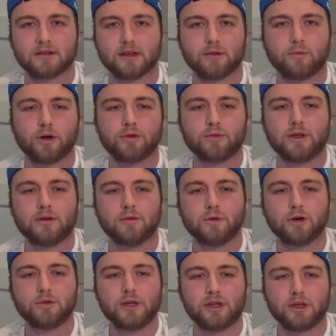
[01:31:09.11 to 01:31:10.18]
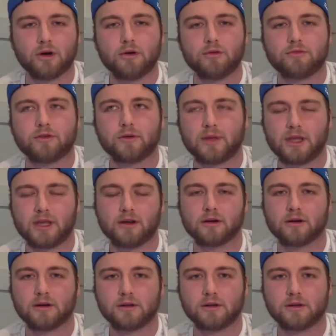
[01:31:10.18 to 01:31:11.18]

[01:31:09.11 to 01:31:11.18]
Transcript: Like, where do we go from here?